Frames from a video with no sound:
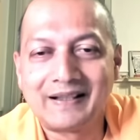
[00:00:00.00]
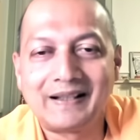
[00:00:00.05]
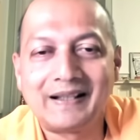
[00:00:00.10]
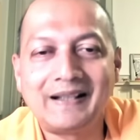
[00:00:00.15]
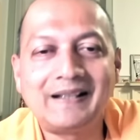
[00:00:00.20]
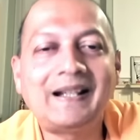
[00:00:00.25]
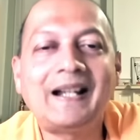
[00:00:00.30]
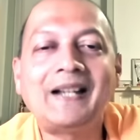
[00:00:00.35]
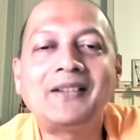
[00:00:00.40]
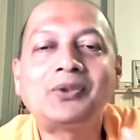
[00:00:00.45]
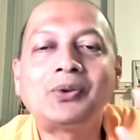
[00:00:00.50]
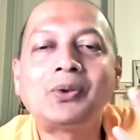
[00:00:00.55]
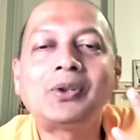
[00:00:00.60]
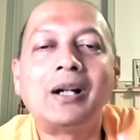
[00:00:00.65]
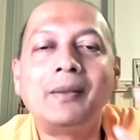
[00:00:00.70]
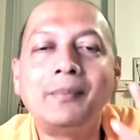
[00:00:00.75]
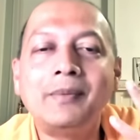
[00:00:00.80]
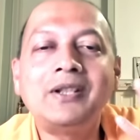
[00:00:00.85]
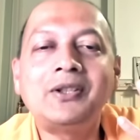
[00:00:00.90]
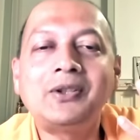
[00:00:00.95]
It has to
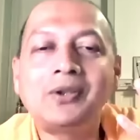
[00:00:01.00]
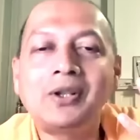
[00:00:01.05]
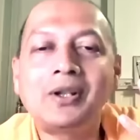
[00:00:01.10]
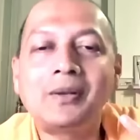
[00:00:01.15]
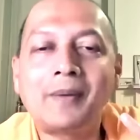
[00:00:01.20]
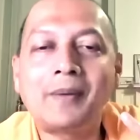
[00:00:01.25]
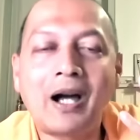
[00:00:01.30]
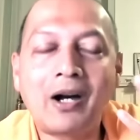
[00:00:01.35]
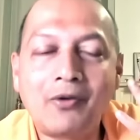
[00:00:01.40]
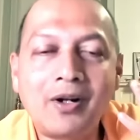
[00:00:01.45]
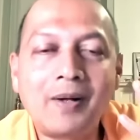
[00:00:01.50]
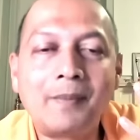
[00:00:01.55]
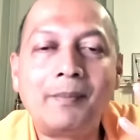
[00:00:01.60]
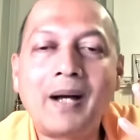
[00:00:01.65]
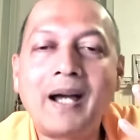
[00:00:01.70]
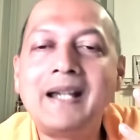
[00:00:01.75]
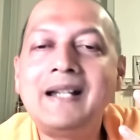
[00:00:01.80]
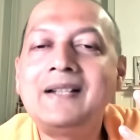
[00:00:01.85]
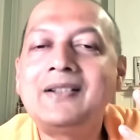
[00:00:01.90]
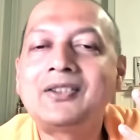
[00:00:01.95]
come into our
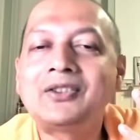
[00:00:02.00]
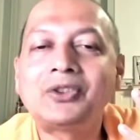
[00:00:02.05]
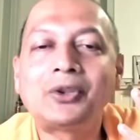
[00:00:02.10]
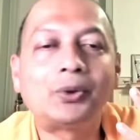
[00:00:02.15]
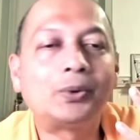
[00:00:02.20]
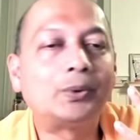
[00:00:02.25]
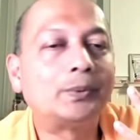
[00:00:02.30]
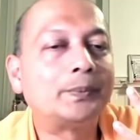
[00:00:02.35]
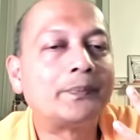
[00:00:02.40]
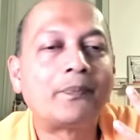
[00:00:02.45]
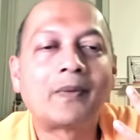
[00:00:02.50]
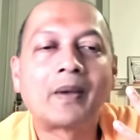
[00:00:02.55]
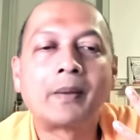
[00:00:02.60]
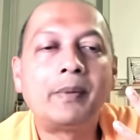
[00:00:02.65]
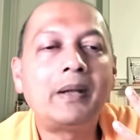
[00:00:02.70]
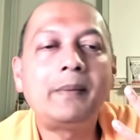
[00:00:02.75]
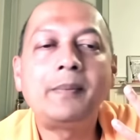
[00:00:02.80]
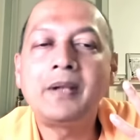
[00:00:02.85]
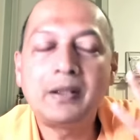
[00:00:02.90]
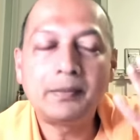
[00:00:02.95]
minds through
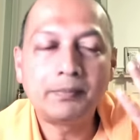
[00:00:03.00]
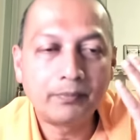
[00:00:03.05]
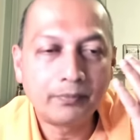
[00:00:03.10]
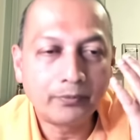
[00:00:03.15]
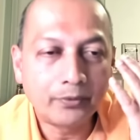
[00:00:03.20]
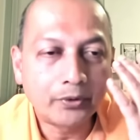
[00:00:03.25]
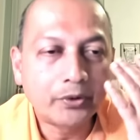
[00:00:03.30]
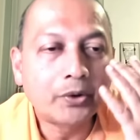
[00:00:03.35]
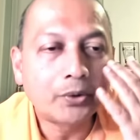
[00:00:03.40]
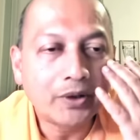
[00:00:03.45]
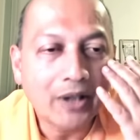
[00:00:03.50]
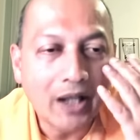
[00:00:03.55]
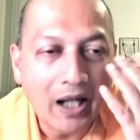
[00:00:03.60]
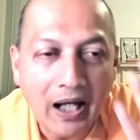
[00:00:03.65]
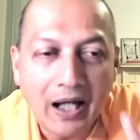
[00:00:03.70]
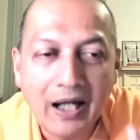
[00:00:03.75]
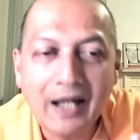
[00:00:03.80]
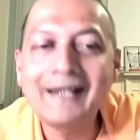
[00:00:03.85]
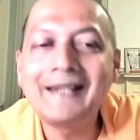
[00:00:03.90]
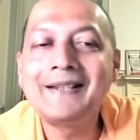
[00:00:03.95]
the
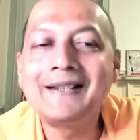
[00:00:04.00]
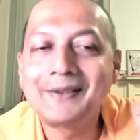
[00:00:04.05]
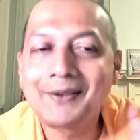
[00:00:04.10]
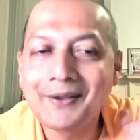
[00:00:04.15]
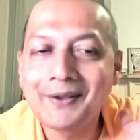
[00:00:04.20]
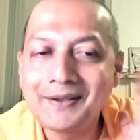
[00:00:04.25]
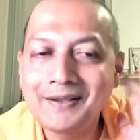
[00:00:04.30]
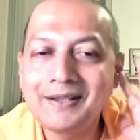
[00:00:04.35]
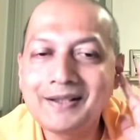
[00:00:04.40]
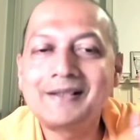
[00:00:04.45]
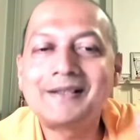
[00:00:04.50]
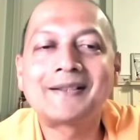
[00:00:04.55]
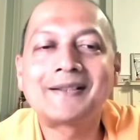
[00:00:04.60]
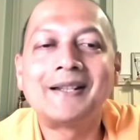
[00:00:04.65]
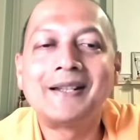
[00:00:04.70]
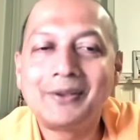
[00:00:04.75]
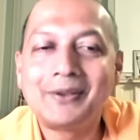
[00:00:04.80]
eyes or ears.